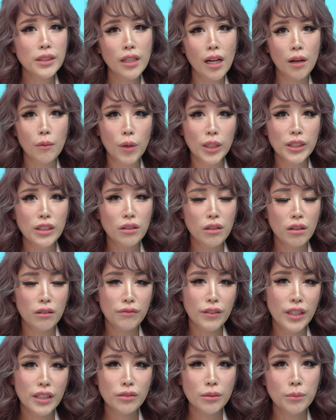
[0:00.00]
I wanted to
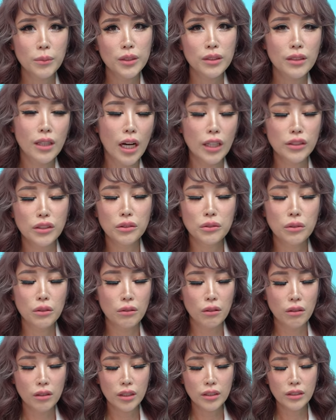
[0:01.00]
confess from the start. I just took a
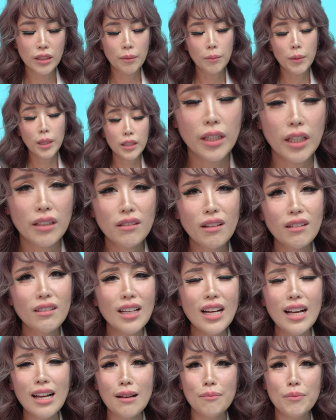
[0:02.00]
longer time. Like cannot
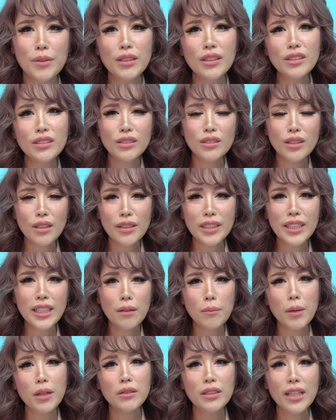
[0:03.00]
lah, because you already
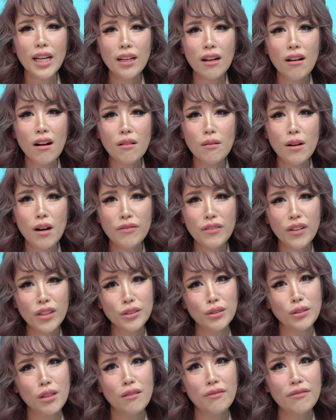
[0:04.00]
about to get caught. Well, of course
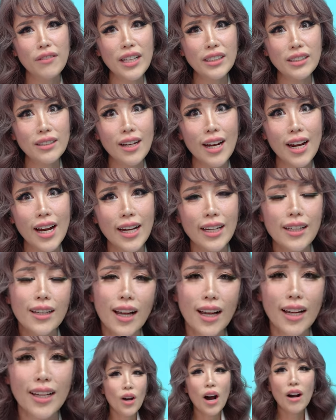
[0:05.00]
you confess, right?
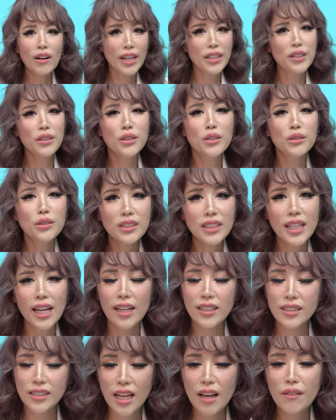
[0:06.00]
Like how can you use that
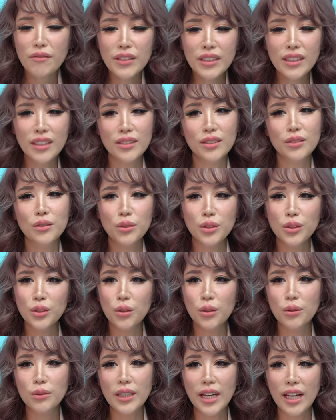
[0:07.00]
as evidence to
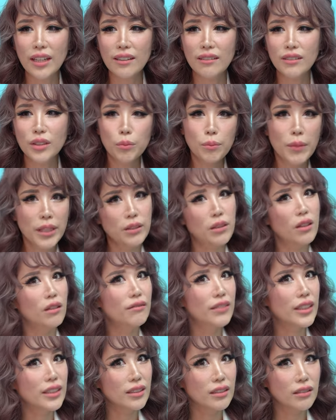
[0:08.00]
show that you meant to
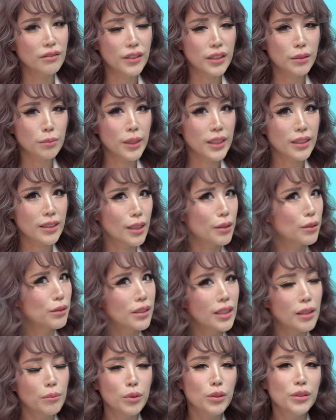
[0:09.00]
confess in the first place? I don't
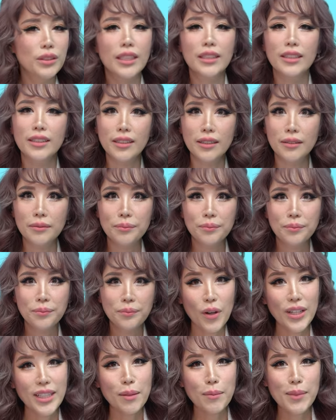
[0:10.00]
think it proves anything.
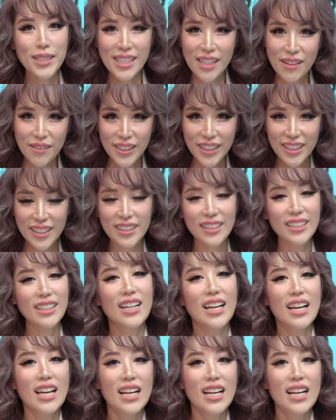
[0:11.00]
Point number seven.